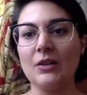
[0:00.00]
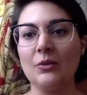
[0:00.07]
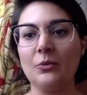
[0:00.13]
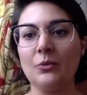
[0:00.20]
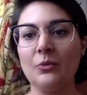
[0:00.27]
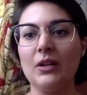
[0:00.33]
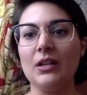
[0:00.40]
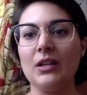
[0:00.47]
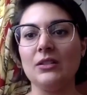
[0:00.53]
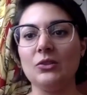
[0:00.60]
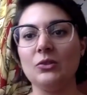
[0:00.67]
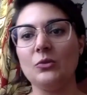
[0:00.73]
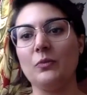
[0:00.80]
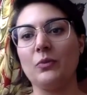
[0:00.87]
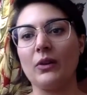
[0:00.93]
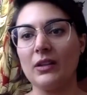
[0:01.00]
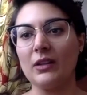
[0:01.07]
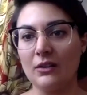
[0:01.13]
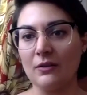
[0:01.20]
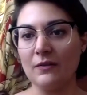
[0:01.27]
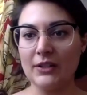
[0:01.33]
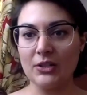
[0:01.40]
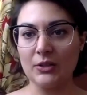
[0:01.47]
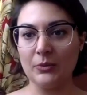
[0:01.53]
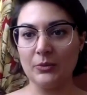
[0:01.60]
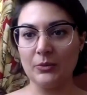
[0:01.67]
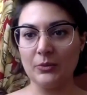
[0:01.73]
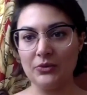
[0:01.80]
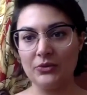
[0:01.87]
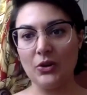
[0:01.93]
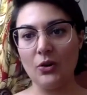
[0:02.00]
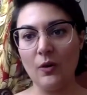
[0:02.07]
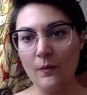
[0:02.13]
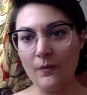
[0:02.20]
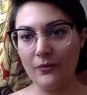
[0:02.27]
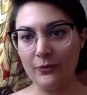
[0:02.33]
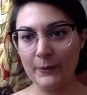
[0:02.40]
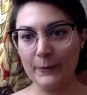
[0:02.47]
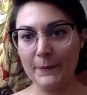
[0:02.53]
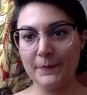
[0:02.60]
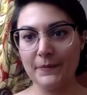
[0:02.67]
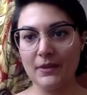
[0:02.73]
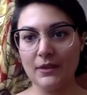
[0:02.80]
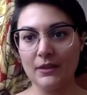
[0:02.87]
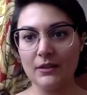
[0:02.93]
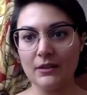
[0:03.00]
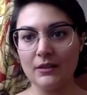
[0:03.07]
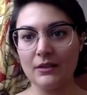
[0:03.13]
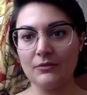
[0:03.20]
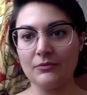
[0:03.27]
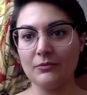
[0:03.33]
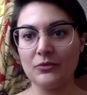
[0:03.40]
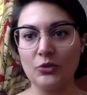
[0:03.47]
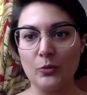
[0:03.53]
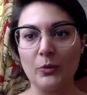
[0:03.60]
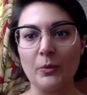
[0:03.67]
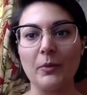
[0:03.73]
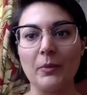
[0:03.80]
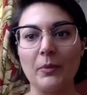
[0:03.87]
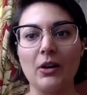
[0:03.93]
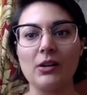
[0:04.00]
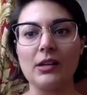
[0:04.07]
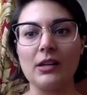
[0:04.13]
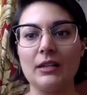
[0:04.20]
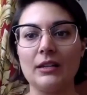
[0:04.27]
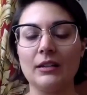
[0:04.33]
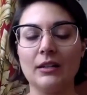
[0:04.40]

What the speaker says: when you bring your vegetables home from the supermarket,